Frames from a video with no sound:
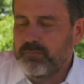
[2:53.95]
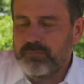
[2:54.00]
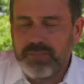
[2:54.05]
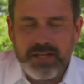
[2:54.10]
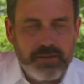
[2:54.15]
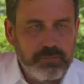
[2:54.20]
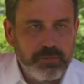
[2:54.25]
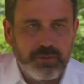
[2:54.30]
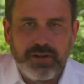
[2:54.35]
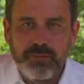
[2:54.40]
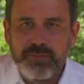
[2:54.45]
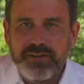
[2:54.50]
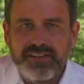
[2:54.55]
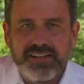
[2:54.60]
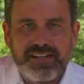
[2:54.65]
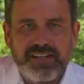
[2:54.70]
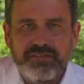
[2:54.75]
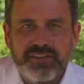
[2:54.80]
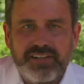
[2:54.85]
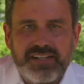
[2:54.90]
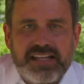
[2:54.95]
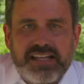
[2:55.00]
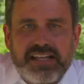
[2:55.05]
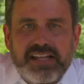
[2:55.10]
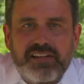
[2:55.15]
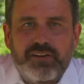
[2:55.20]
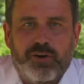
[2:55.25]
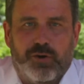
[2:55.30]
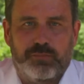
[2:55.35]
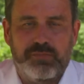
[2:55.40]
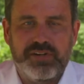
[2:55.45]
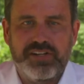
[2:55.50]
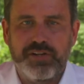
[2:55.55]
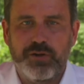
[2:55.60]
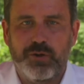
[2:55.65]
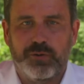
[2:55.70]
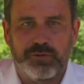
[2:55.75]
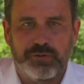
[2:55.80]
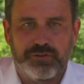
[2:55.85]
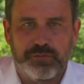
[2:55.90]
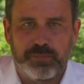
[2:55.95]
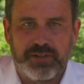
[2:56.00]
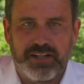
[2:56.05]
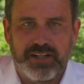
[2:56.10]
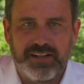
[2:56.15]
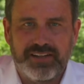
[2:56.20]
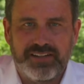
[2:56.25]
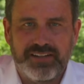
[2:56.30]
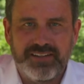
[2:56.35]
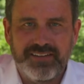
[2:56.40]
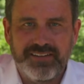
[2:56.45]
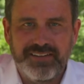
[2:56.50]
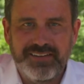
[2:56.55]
people come in to even eat our mediocre spaghetti.